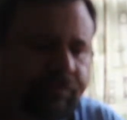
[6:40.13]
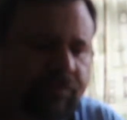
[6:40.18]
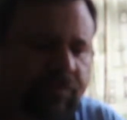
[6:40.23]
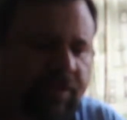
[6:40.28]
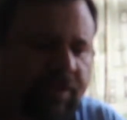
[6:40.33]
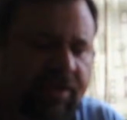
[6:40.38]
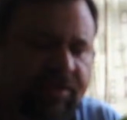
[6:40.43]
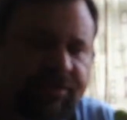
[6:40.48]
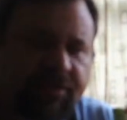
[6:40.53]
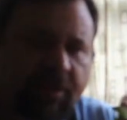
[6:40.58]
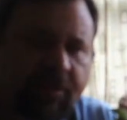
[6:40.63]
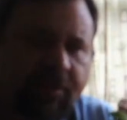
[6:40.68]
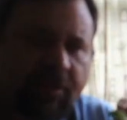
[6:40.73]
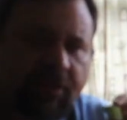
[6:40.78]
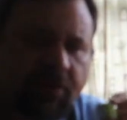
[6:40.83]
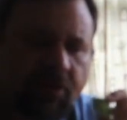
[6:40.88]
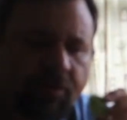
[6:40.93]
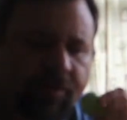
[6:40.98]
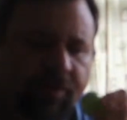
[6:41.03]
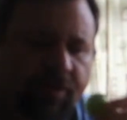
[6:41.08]
ends can be a
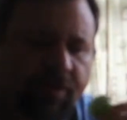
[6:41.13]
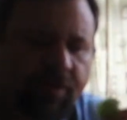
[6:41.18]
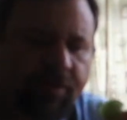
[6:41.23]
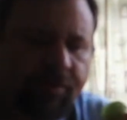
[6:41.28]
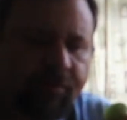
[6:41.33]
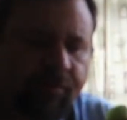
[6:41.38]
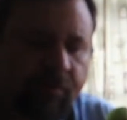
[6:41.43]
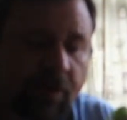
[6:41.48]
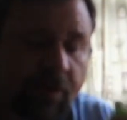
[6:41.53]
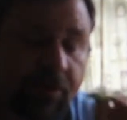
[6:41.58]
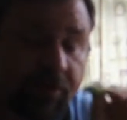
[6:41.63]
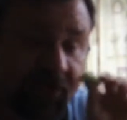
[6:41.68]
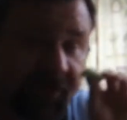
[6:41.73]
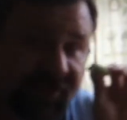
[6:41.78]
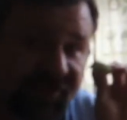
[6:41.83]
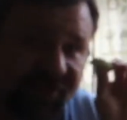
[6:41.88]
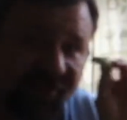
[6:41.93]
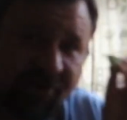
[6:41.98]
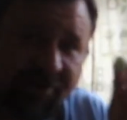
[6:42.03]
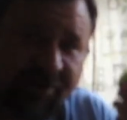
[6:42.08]
little bitter, although
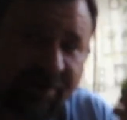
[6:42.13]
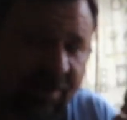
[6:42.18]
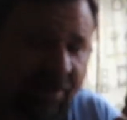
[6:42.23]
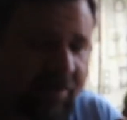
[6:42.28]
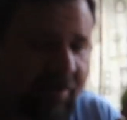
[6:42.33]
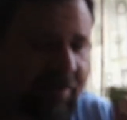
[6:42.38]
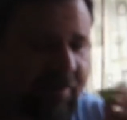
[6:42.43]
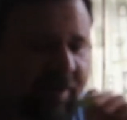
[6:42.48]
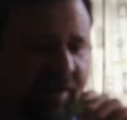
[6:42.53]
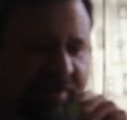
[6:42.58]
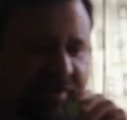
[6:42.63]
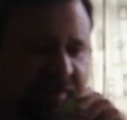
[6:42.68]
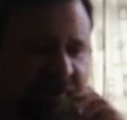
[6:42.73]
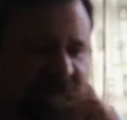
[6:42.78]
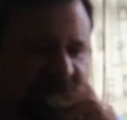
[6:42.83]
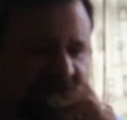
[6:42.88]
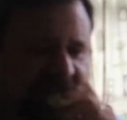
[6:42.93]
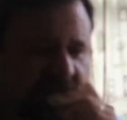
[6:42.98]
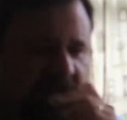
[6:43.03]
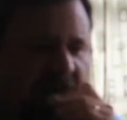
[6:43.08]
these aren't that really tasting
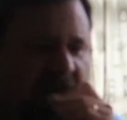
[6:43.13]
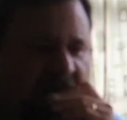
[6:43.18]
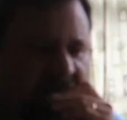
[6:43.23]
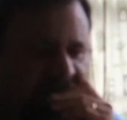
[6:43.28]
us out.